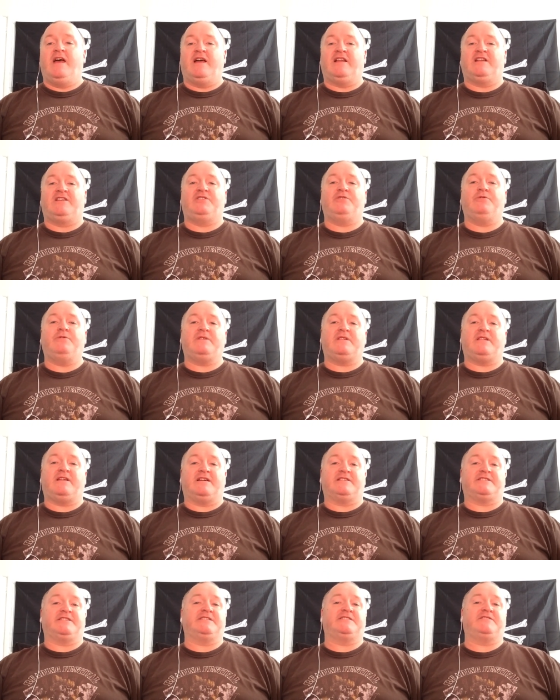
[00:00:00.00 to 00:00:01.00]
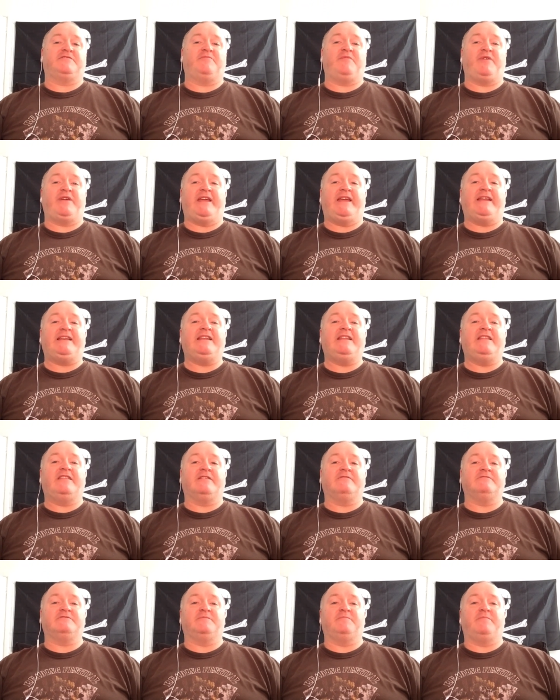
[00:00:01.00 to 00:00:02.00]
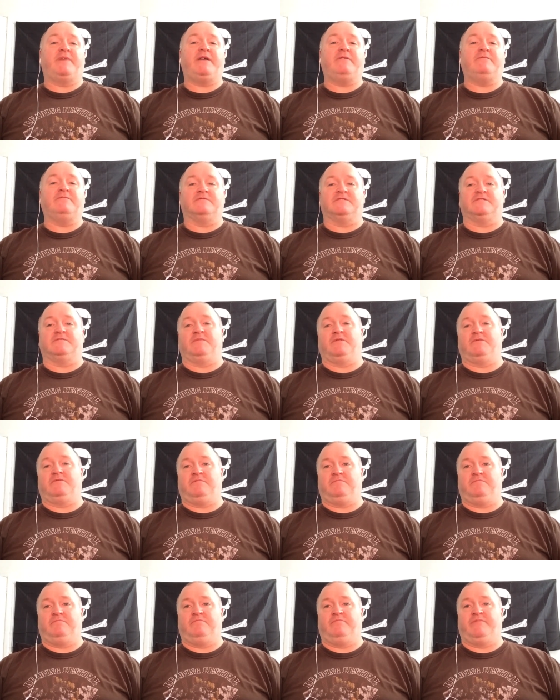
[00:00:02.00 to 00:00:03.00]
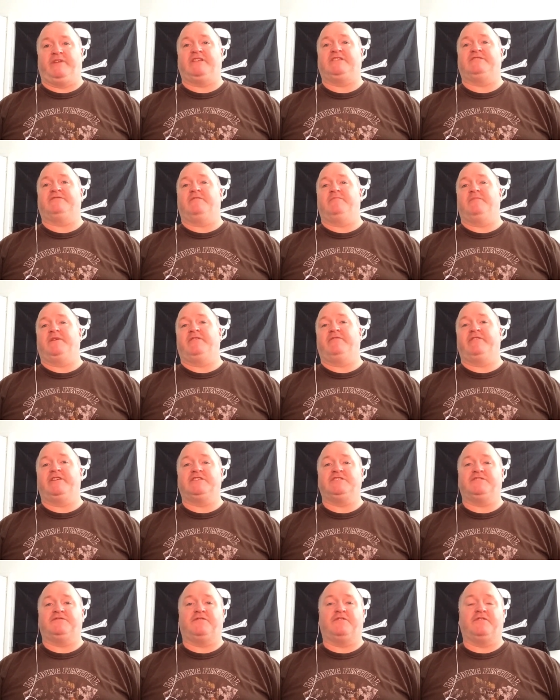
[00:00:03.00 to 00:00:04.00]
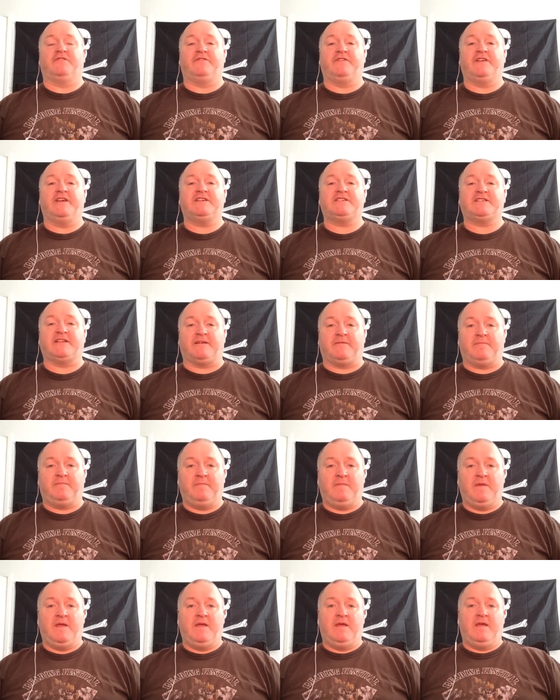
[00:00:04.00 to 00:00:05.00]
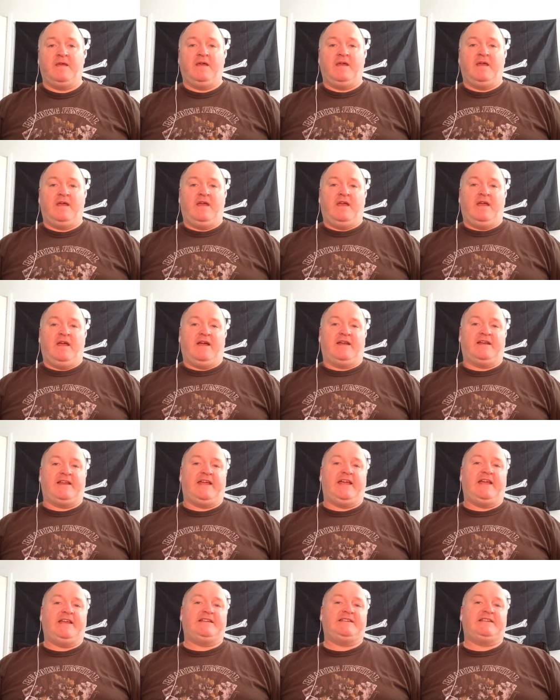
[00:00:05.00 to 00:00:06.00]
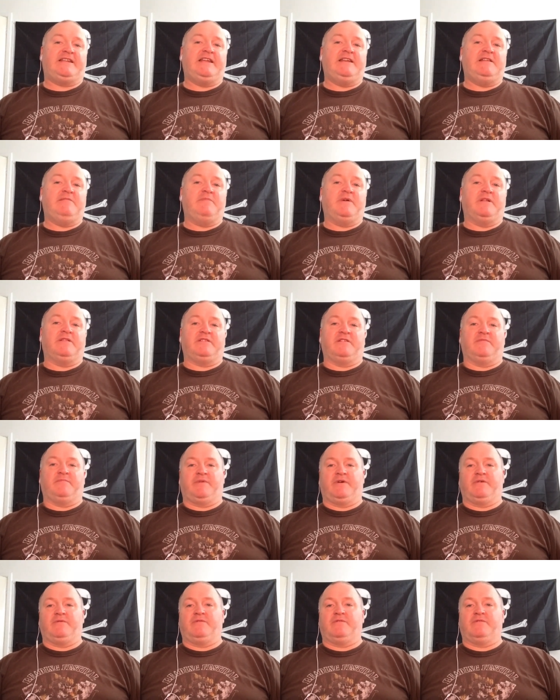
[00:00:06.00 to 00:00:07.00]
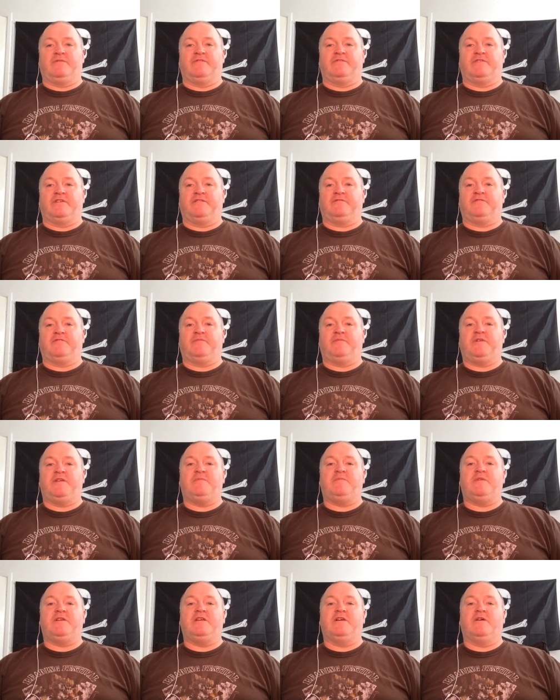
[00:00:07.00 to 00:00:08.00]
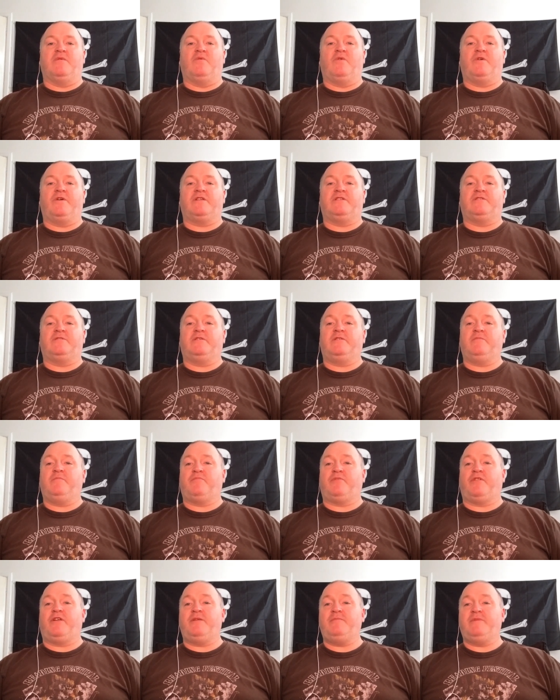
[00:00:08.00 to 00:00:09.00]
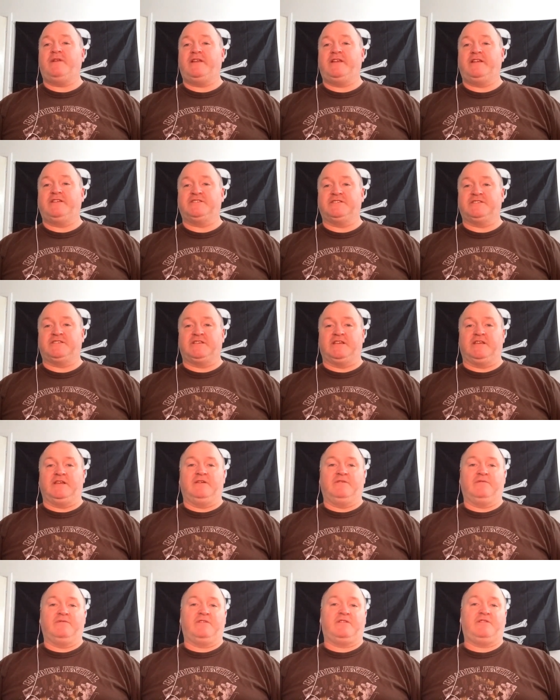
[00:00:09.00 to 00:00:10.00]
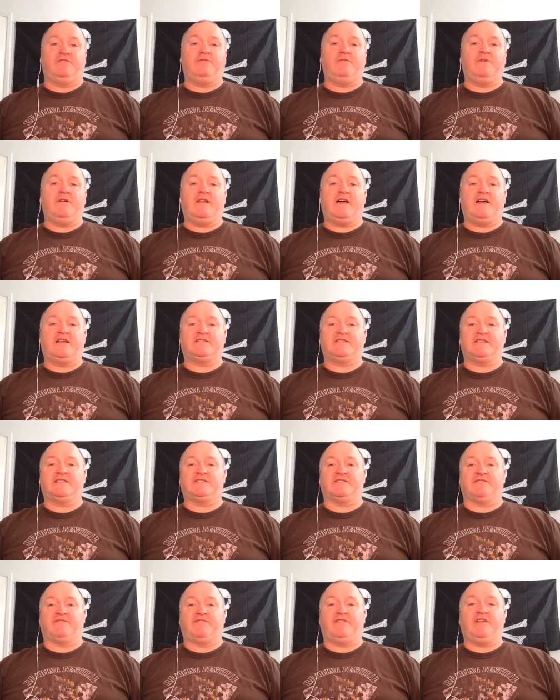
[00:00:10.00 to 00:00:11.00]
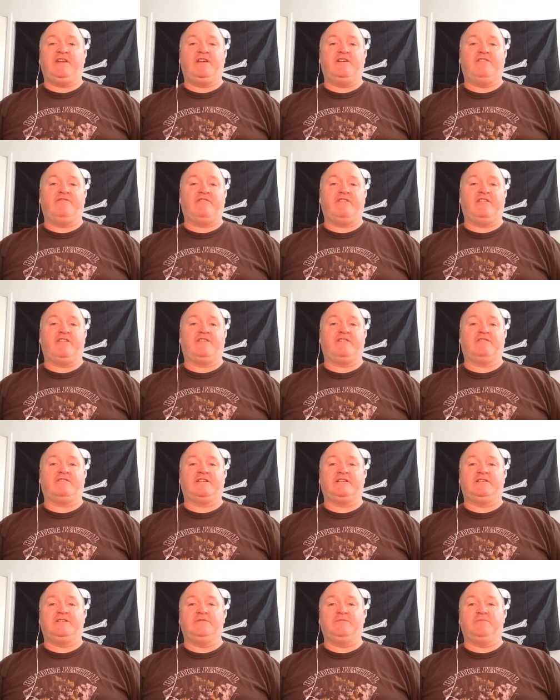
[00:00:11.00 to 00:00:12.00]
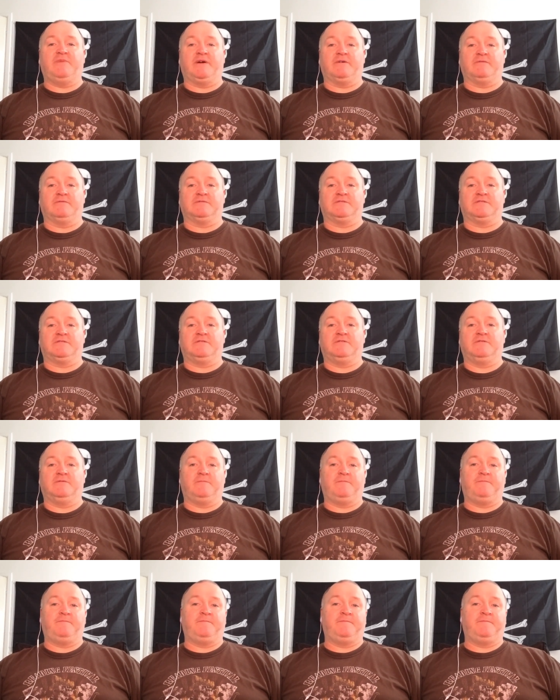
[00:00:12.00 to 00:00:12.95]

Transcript: and total assets of about £18,000, about Price of a mid-range Ford Fiesta. An £18 million contract for PP awarded to an employment agency with total assets of £332. No,